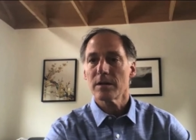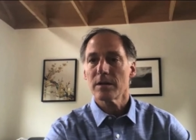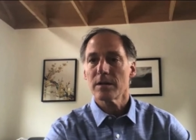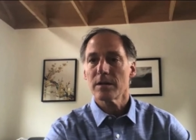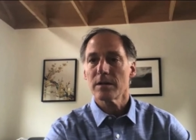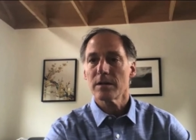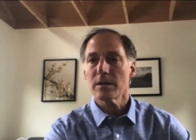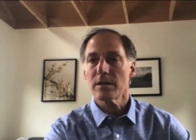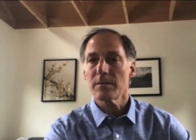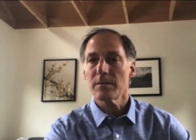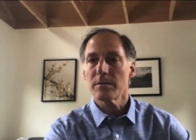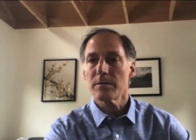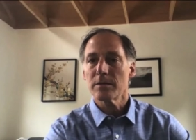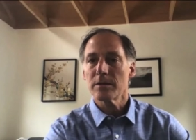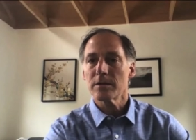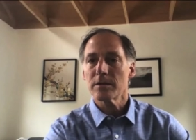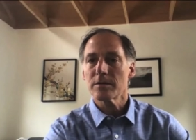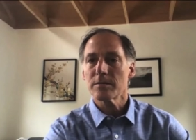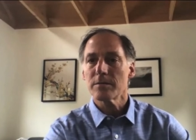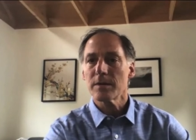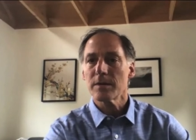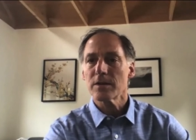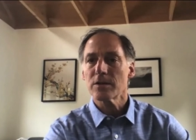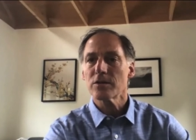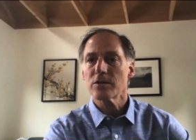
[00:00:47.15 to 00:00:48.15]
and let me
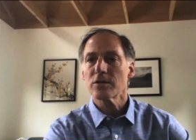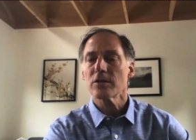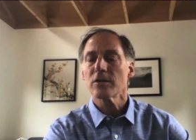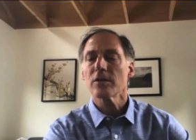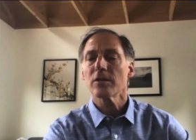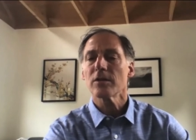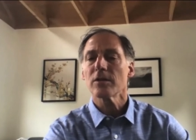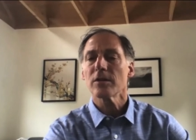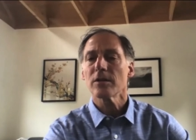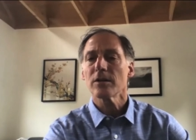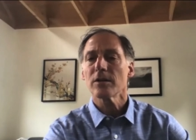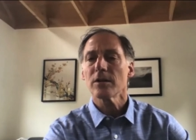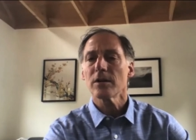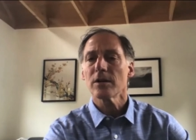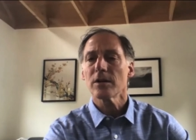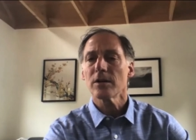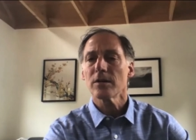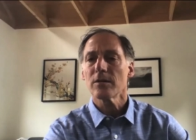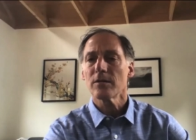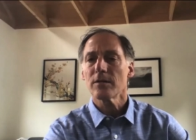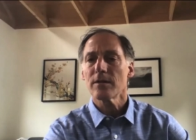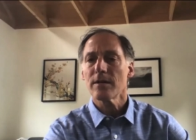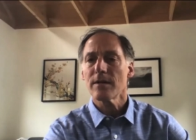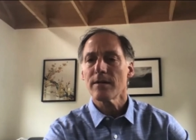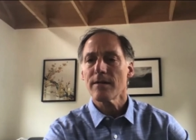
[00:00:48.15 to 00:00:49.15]
just make sure
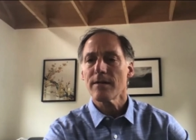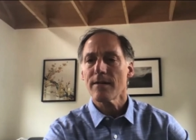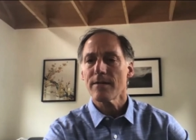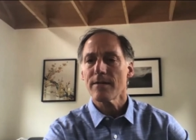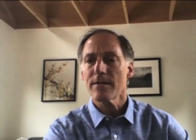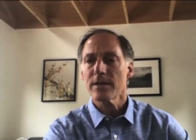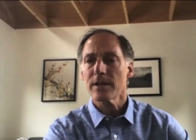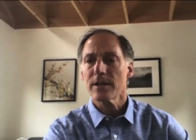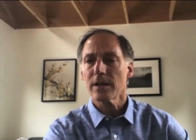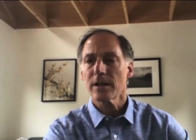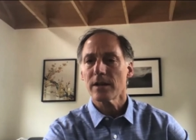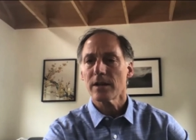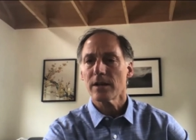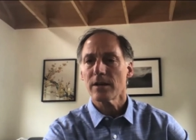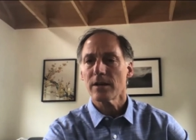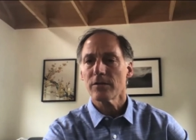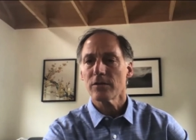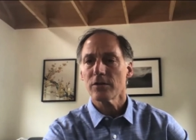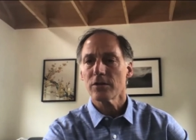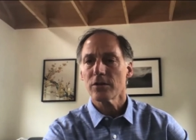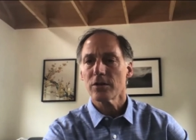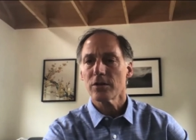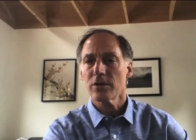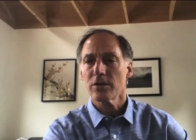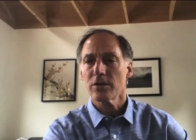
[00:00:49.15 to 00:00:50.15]
we have everything covered.